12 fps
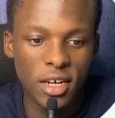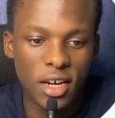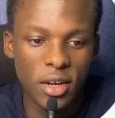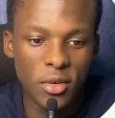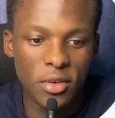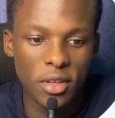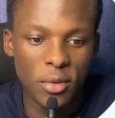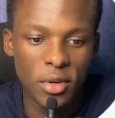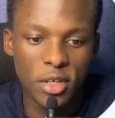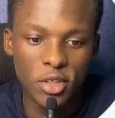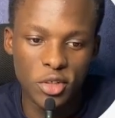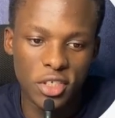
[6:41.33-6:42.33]
along the
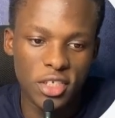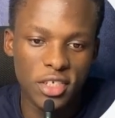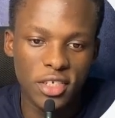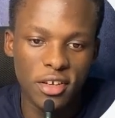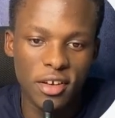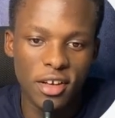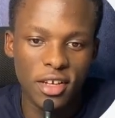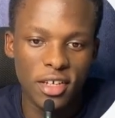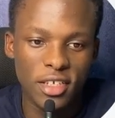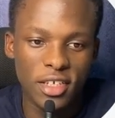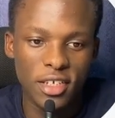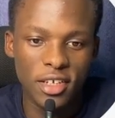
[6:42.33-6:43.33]
way. You see,
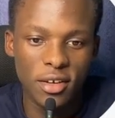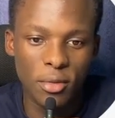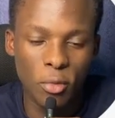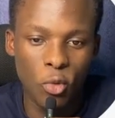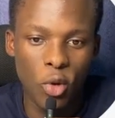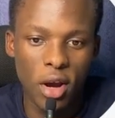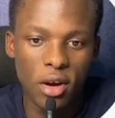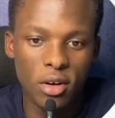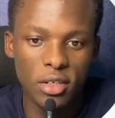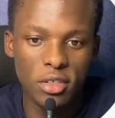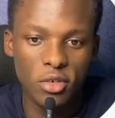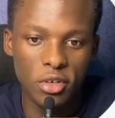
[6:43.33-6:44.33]

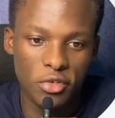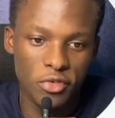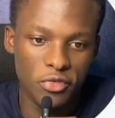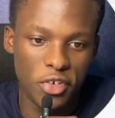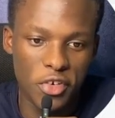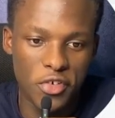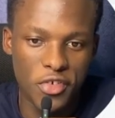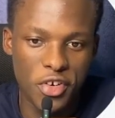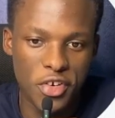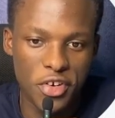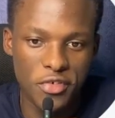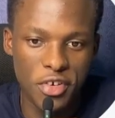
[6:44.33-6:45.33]
well, not very,
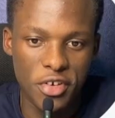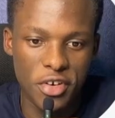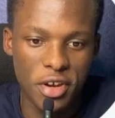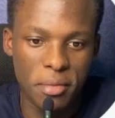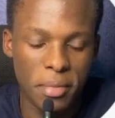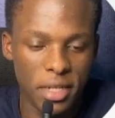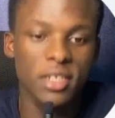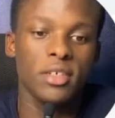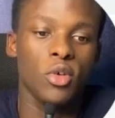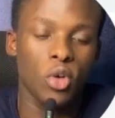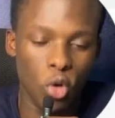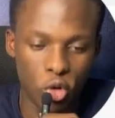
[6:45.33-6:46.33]
very, very, but
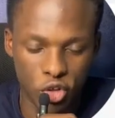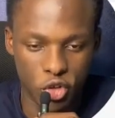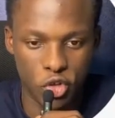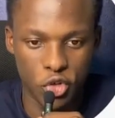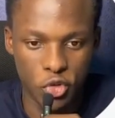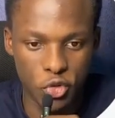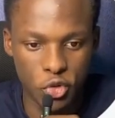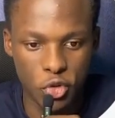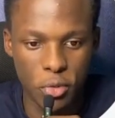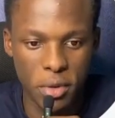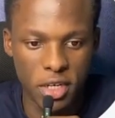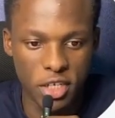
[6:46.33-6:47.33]
close to
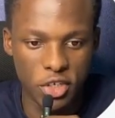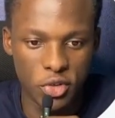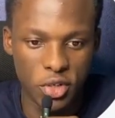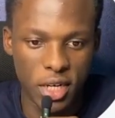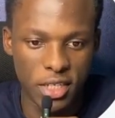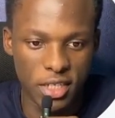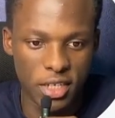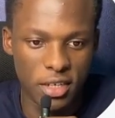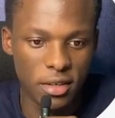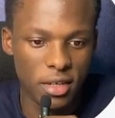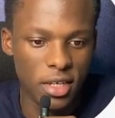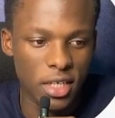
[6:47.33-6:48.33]
humanity, you can see.
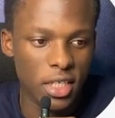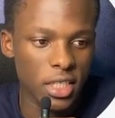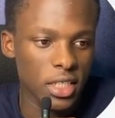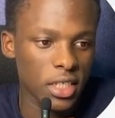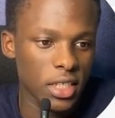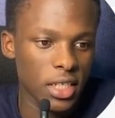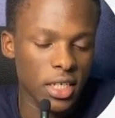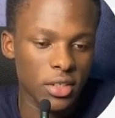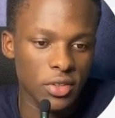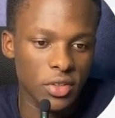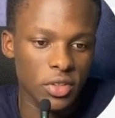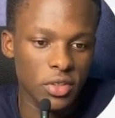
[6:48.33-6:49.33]
And
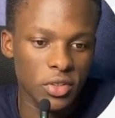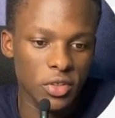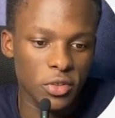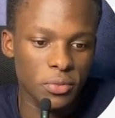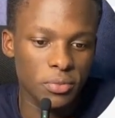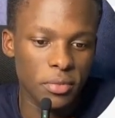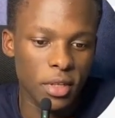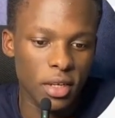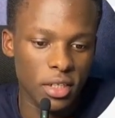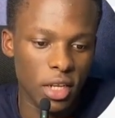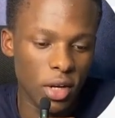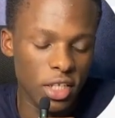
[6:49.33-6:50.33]
also,
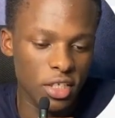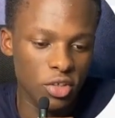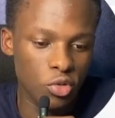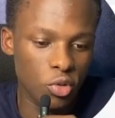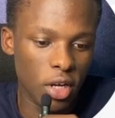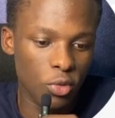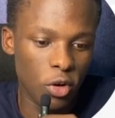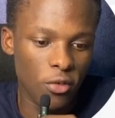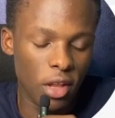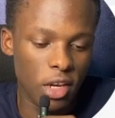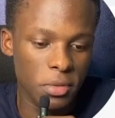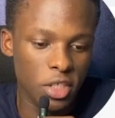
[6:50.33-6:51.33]
now let's look at one of
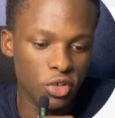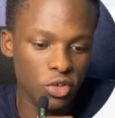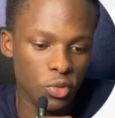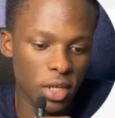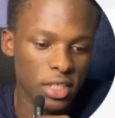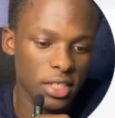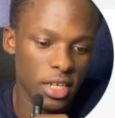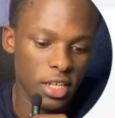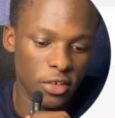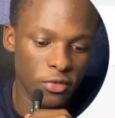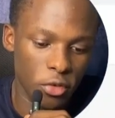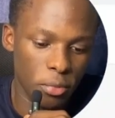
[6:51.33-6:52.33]
the limitations. We had said
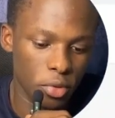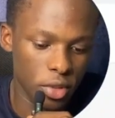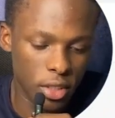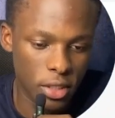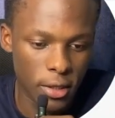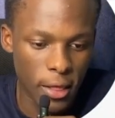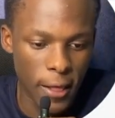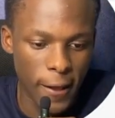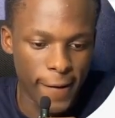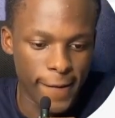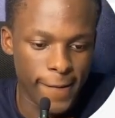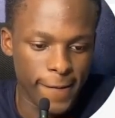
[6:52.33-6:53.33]
if you put
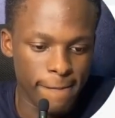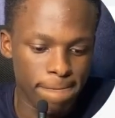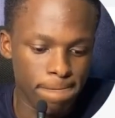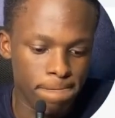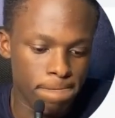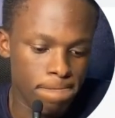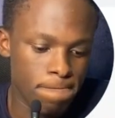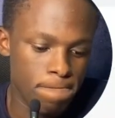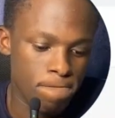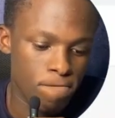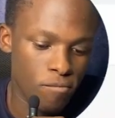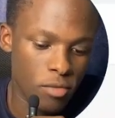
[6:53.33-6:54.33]
um,
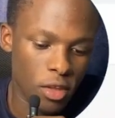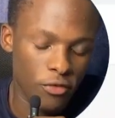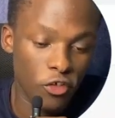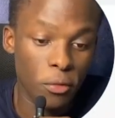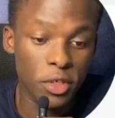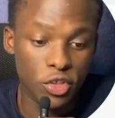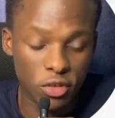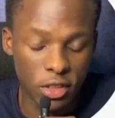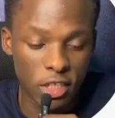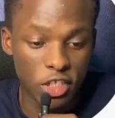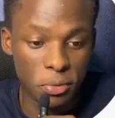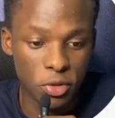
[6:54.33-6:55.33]
information
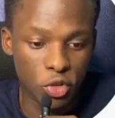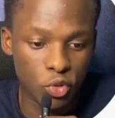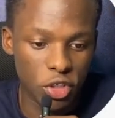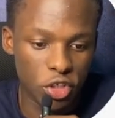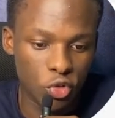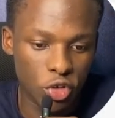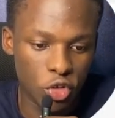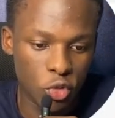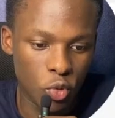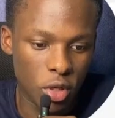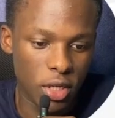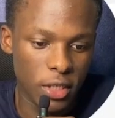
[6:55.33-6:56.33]
that is beyond
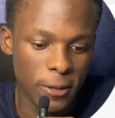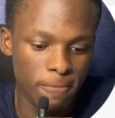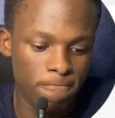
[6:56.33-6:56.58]
2021,